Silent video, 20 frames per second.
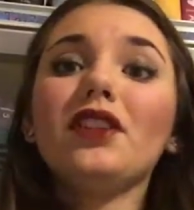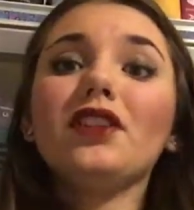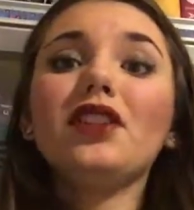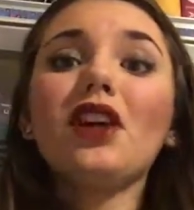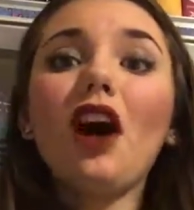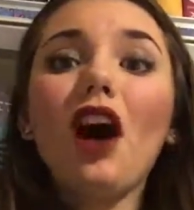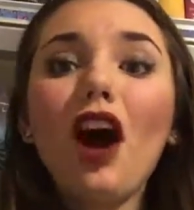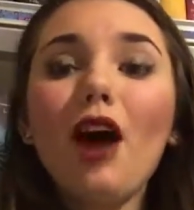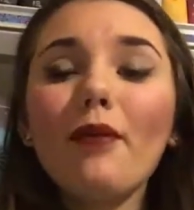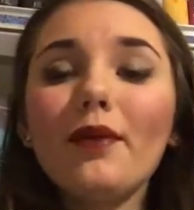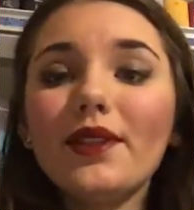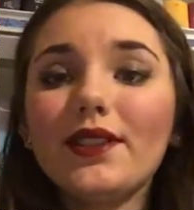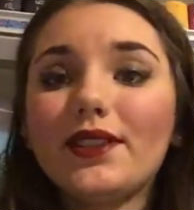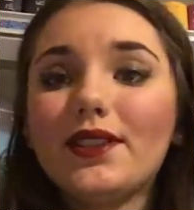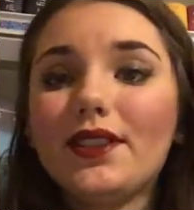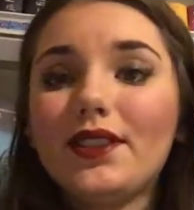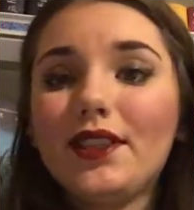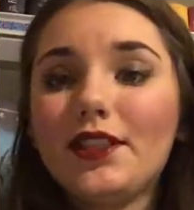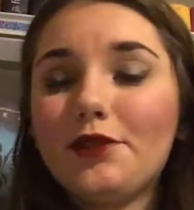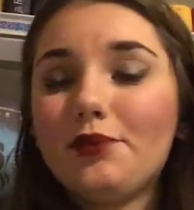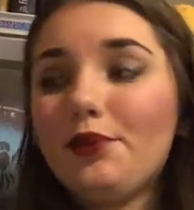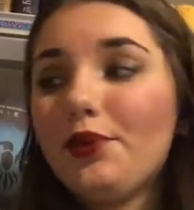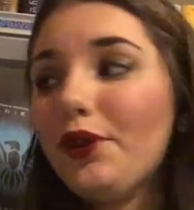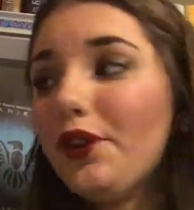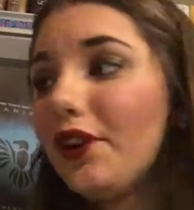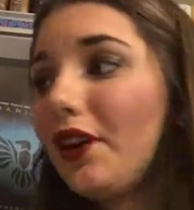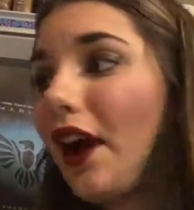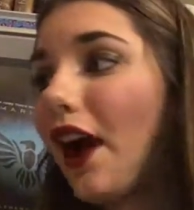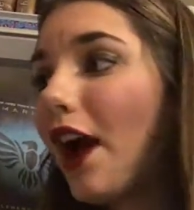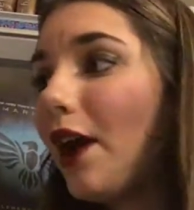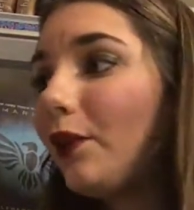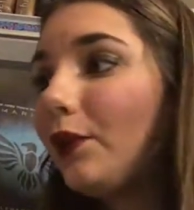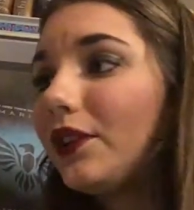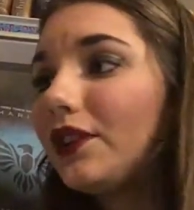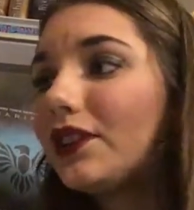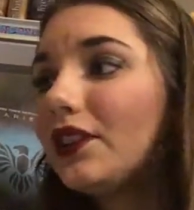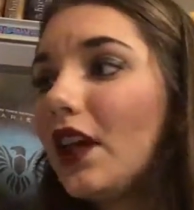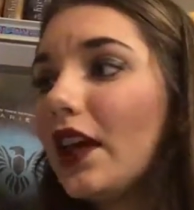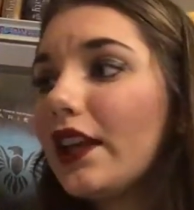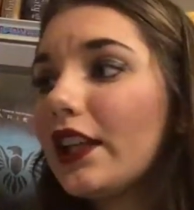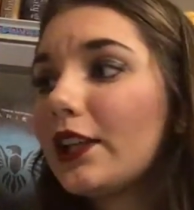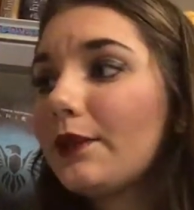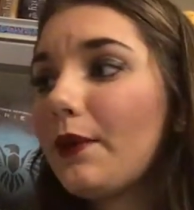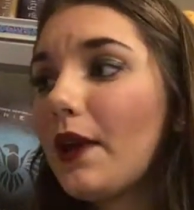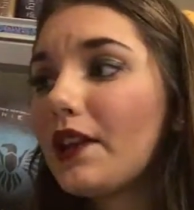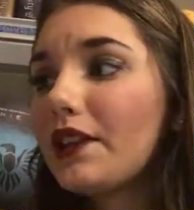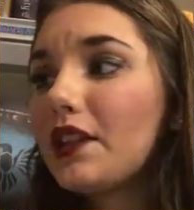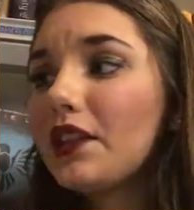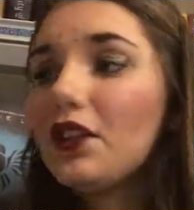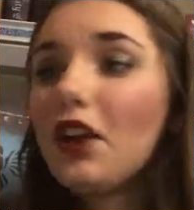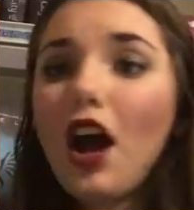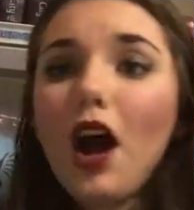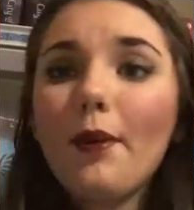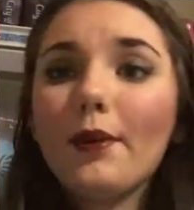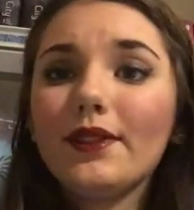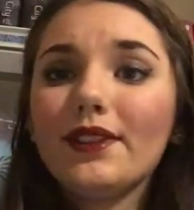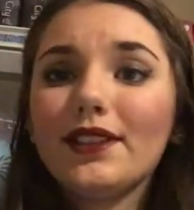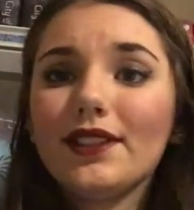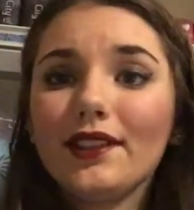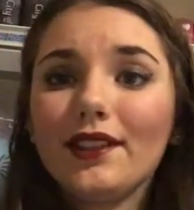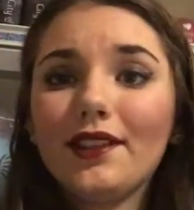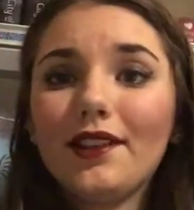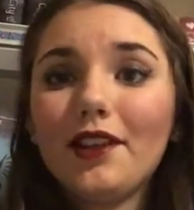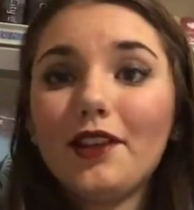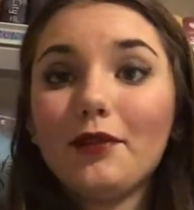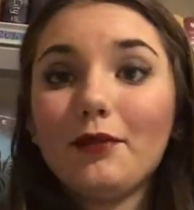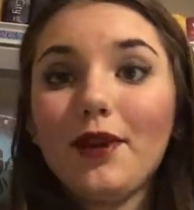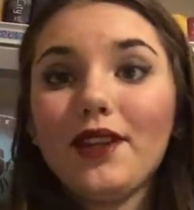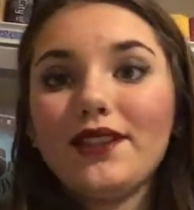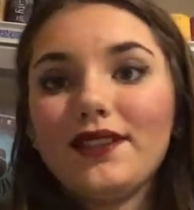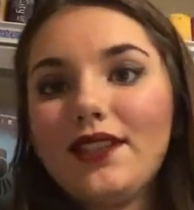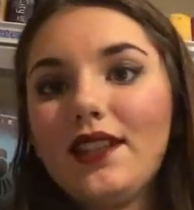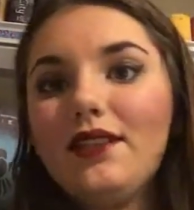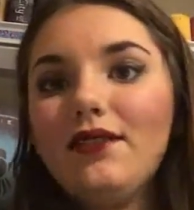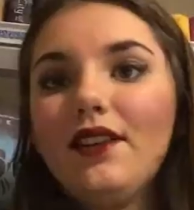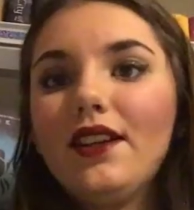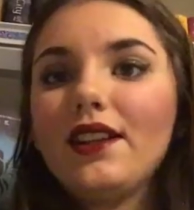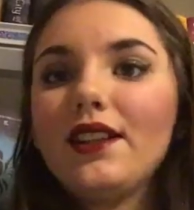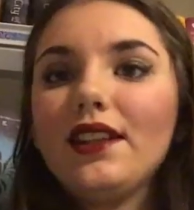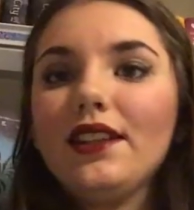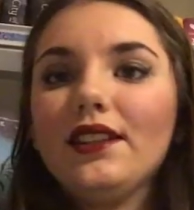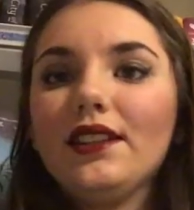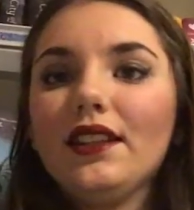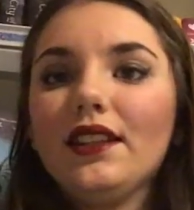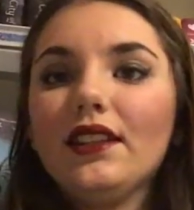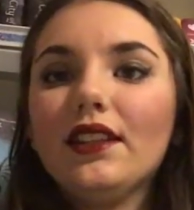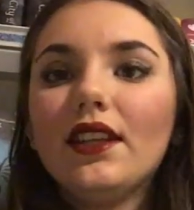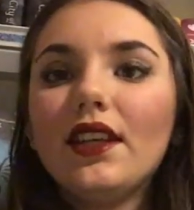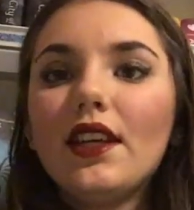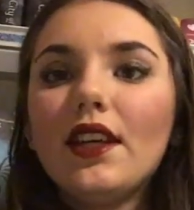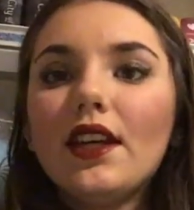Thomas in this book, I was not expecting Thomas to get under my skin like he did.